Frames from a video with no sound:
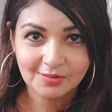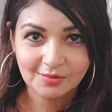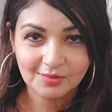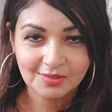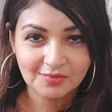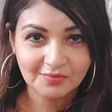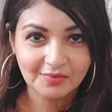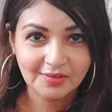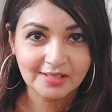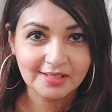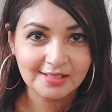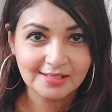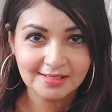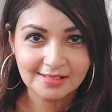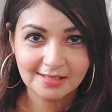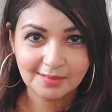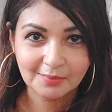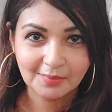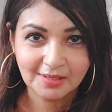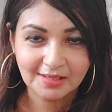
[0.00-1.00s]
So it's a very
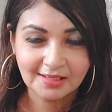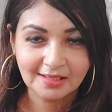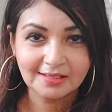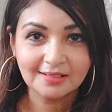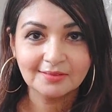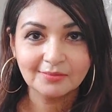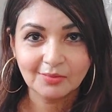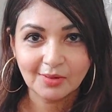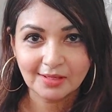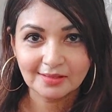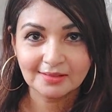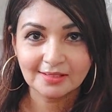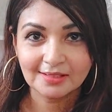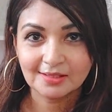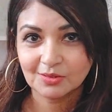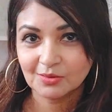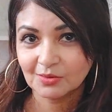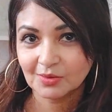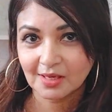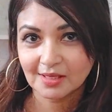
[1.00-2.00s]
easy method, one
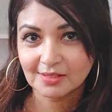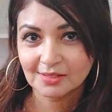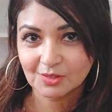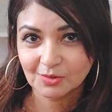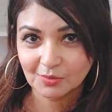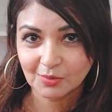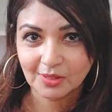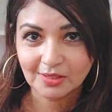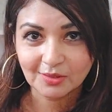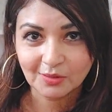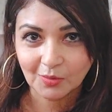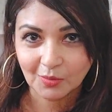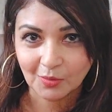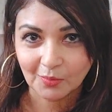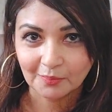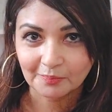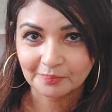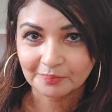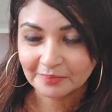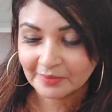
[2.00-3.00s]
that you can do at
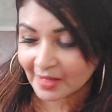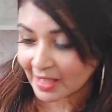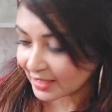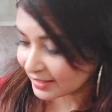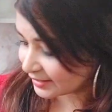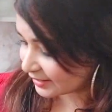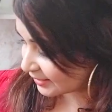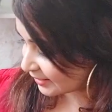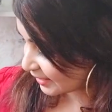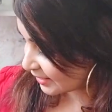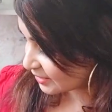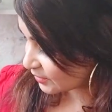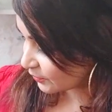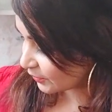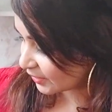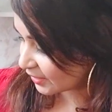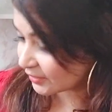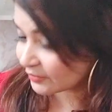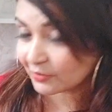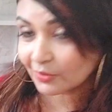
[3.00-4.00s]
home. The
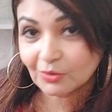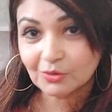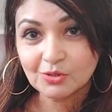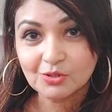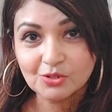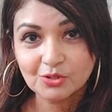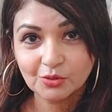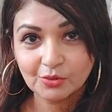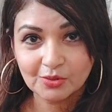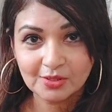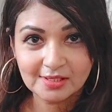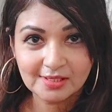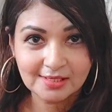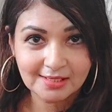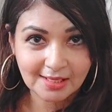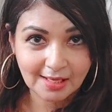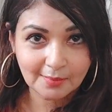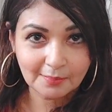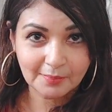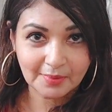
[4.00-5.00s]
next one I want to show
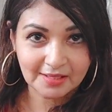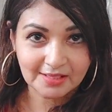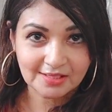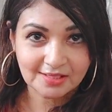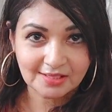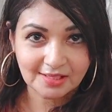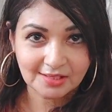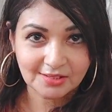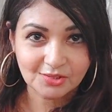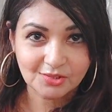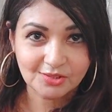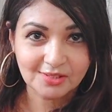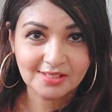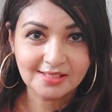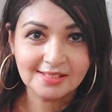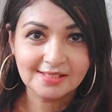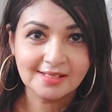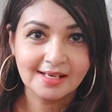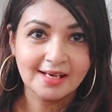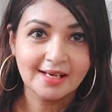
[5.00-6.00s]
is tape
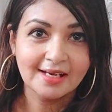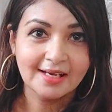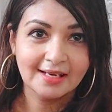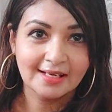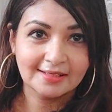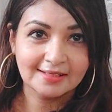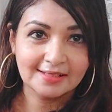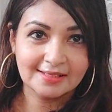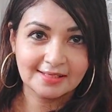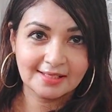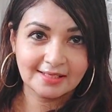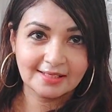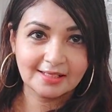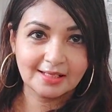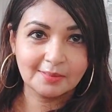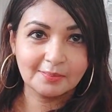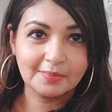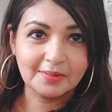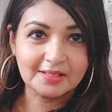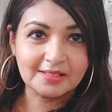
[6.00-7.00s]
extensions. These are
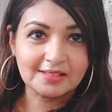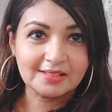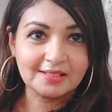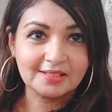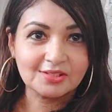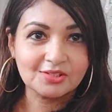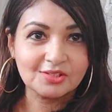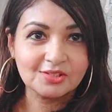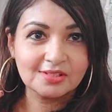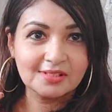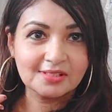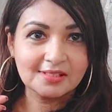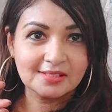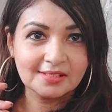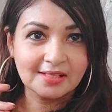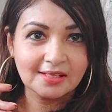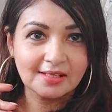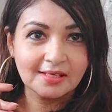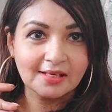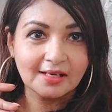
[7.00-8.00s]
tape
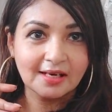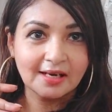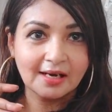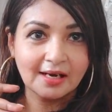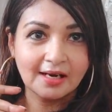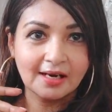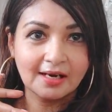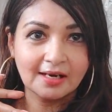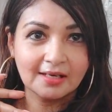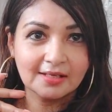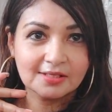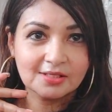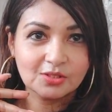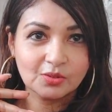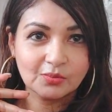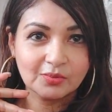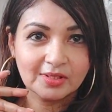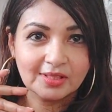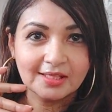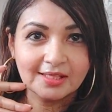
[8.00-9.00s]
extensions.
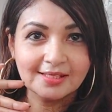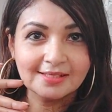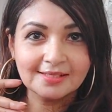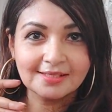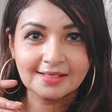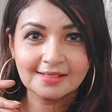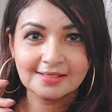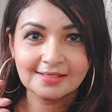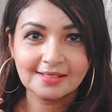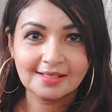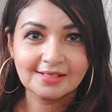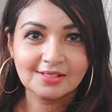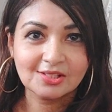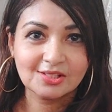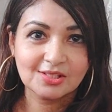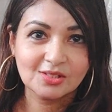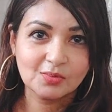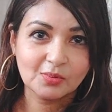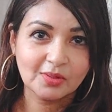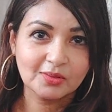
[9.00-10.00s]
So with these
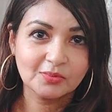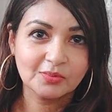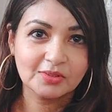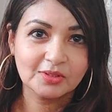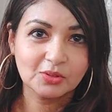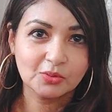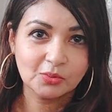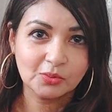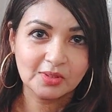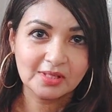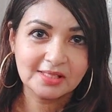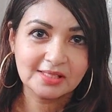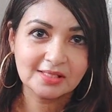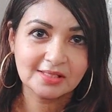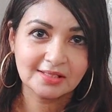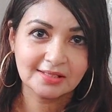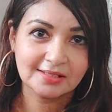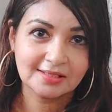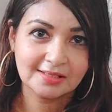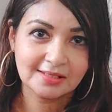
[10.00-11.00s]
extensions, what we do
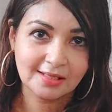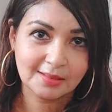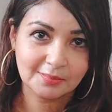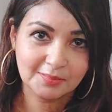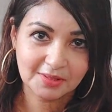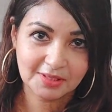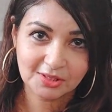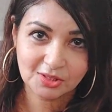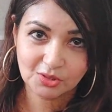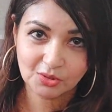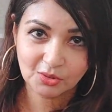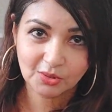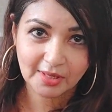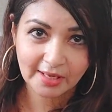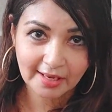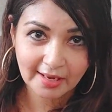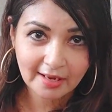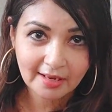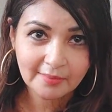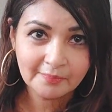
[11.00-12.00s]
is it's taped into your
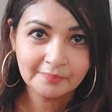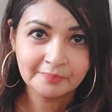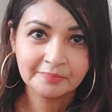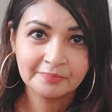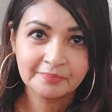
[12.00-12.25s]
hair.